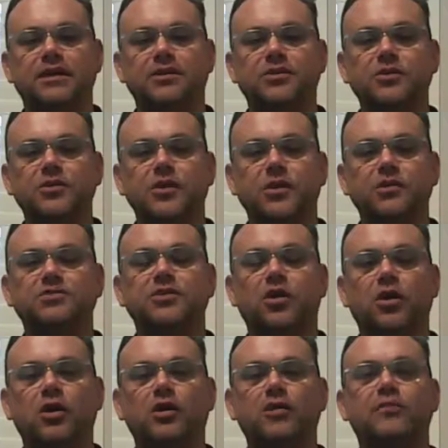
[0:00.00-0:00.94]
uh, kudos
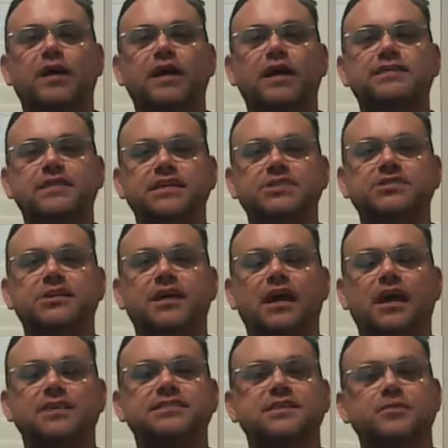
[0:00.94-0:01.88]
to her by
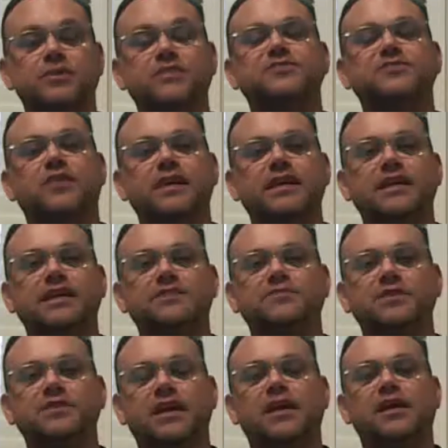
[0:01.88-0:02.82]
teaching us. And what's funny
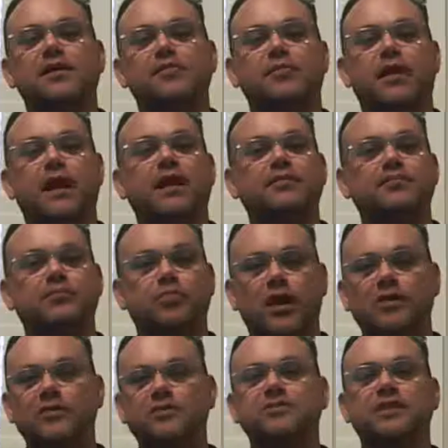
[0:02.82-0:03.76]
is my
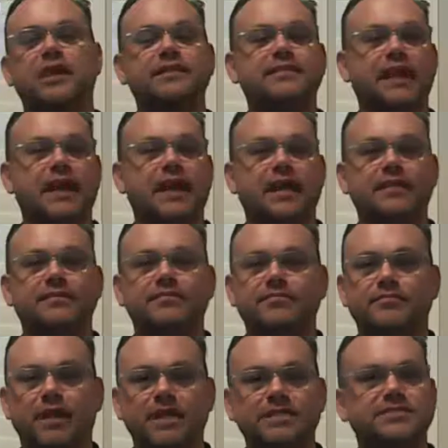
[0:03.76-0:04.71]
brothers like
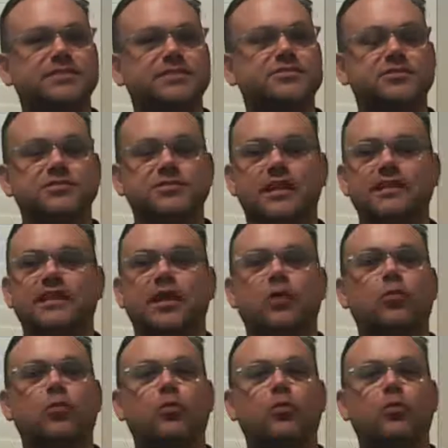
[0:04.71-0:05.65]
that. My sisters like
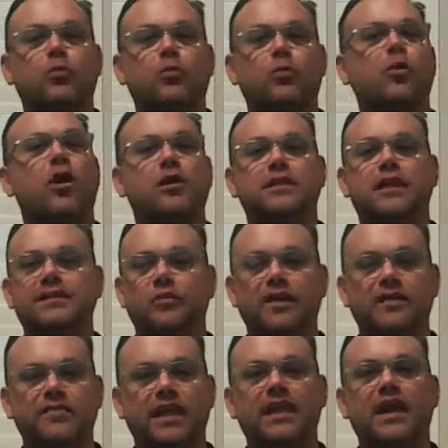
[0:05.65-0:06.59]
that. We're all like that. We have
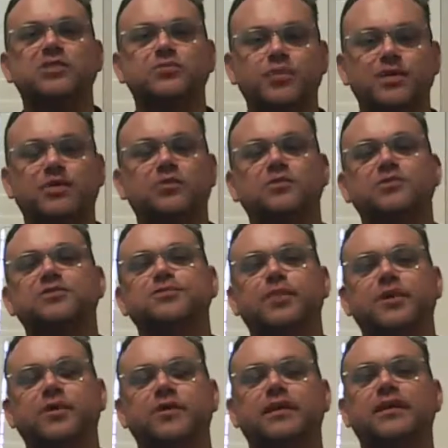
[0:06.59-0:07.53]
that entrepreneurial
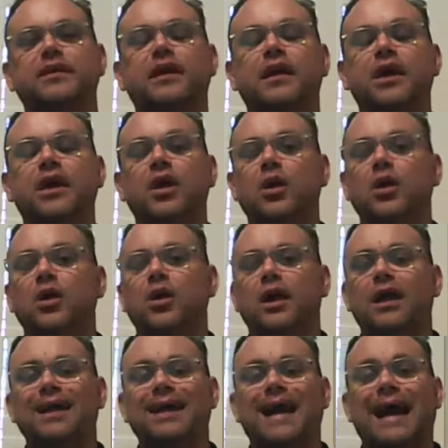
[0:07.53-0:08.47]
spirit.
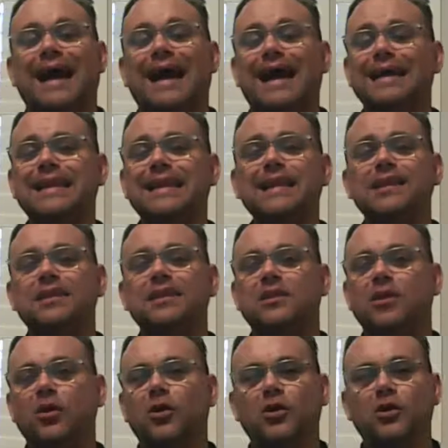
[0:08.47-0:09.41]
I
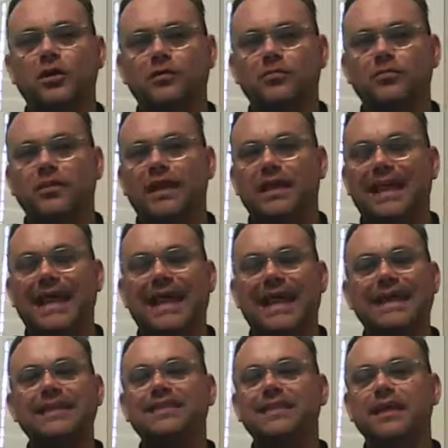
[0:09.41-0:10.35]
didn't learn
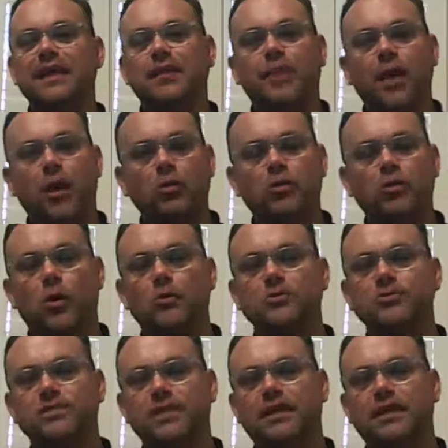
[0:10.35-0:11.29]
anything about
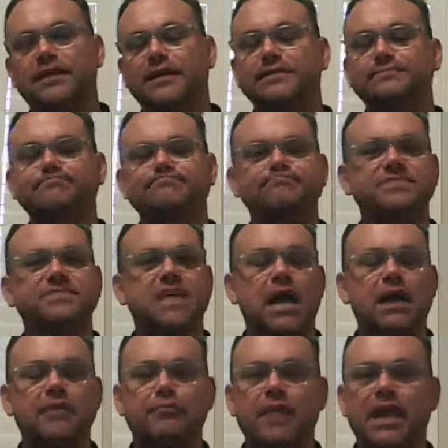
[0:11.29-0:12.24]
goal setting,
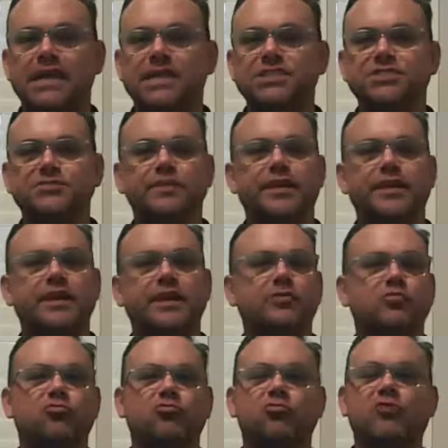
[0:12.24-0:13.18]
time
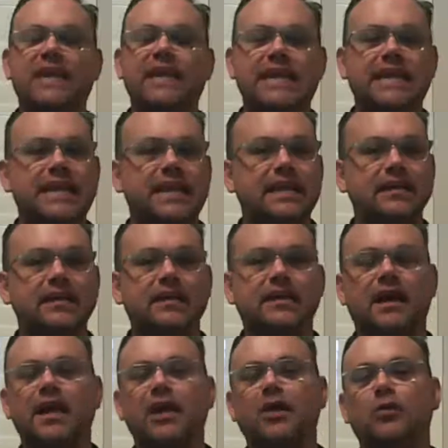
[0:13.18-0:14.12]
management,
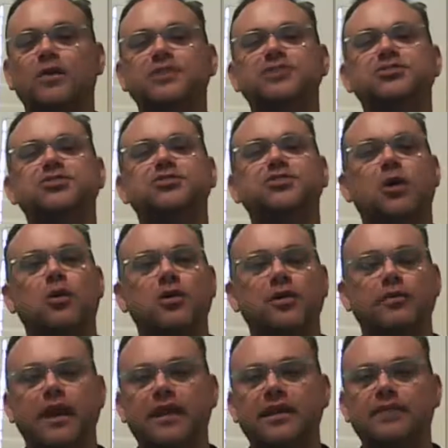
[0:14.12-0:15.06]
reading. I always
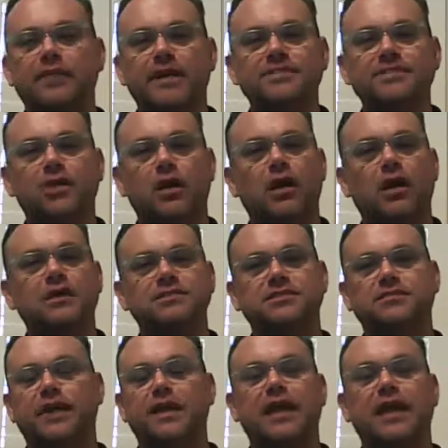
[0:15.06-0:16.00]
joke about it in my
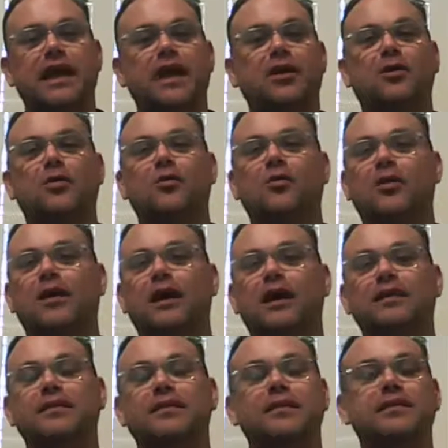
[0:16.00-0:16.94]
talks about how
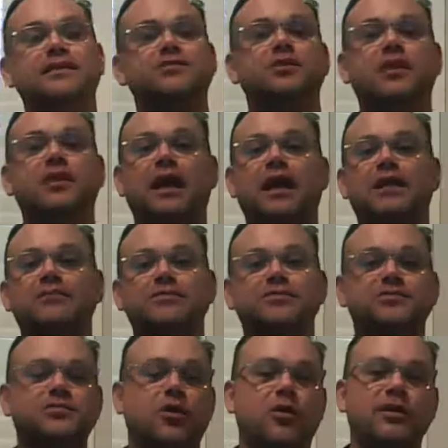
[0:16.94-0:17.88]
until I
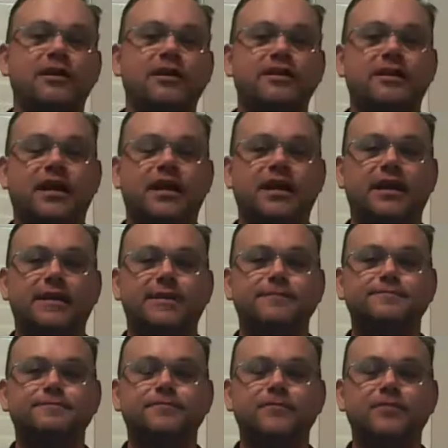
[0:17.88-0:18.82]
started,
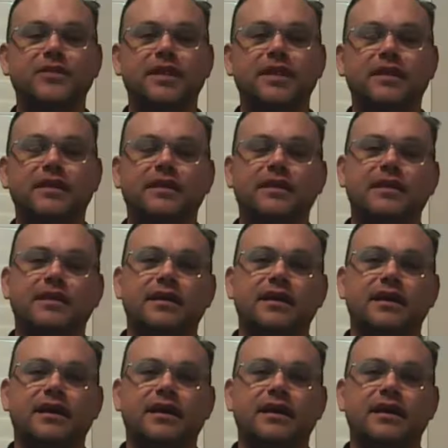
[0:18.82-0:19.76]
um,
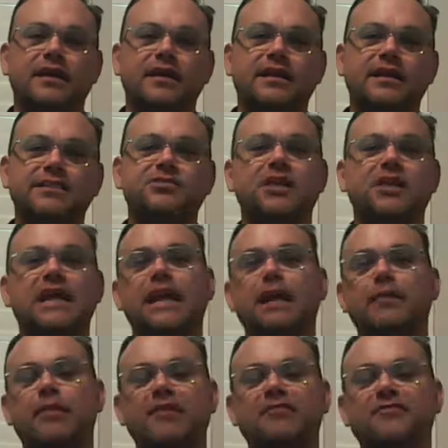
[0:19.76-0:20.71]
uh, until
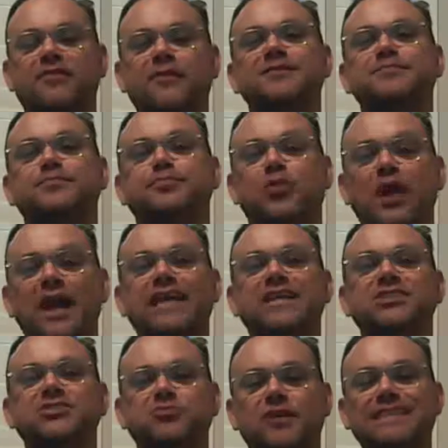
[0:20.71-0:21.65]
I got my first
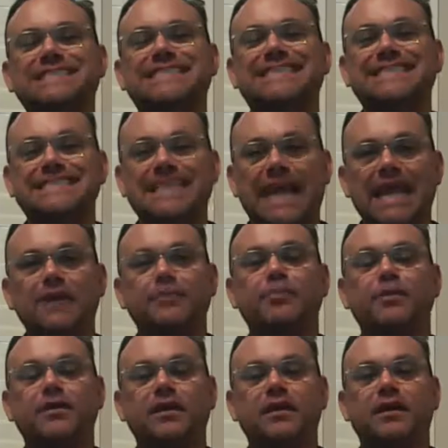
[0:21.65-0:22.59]
Brian Tracy
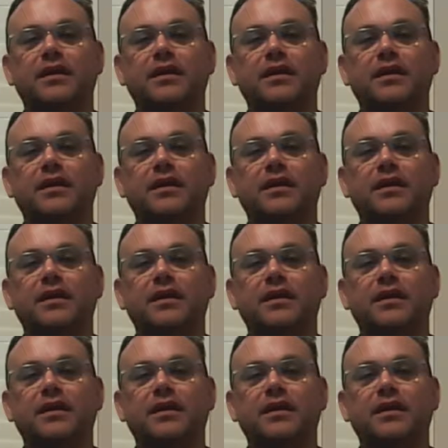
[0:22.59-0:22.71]
tape